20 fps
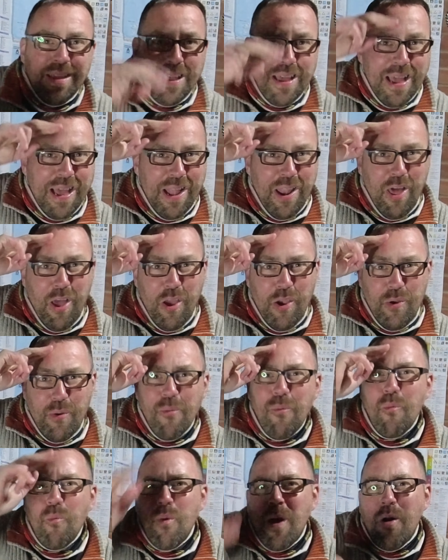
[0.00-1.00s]
Hello,
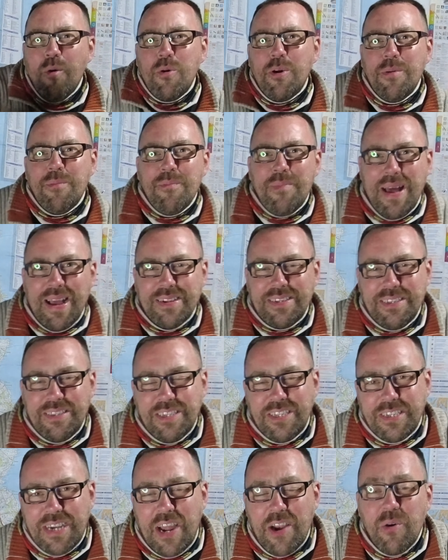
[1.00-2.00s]
welcome back to the
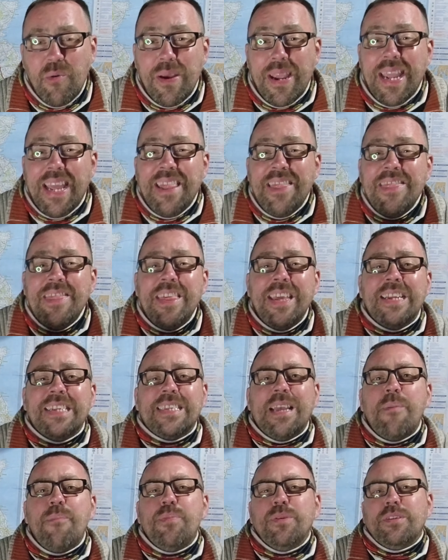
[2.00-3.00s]
channel. In this
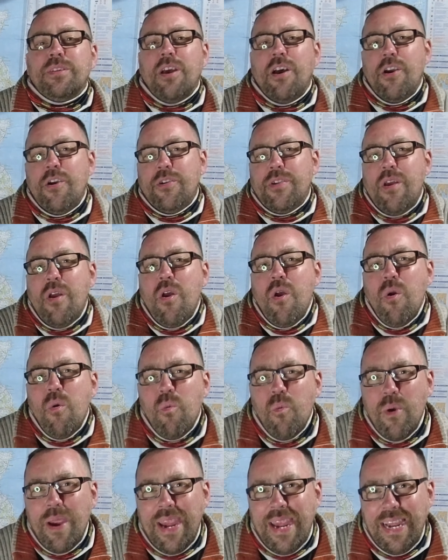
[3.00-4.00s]
episode,
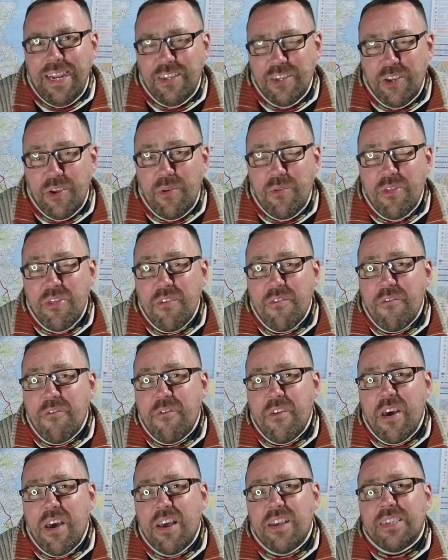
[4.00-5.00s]
we do the
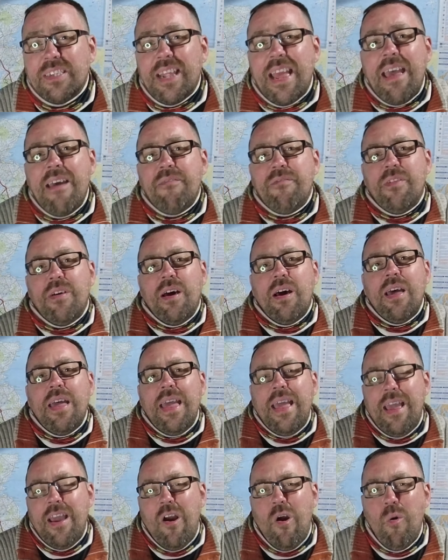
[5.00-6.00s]
first ever
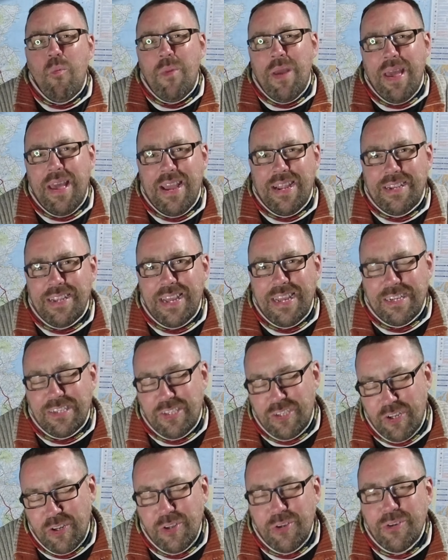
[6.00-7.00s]
Helmet Head
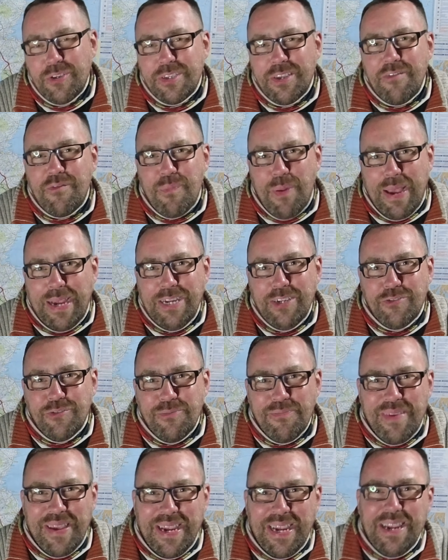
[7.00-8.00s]
exclusive
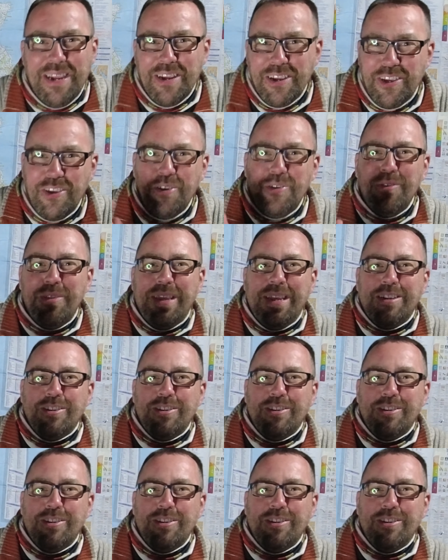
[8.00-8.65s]
patron meet. Cue the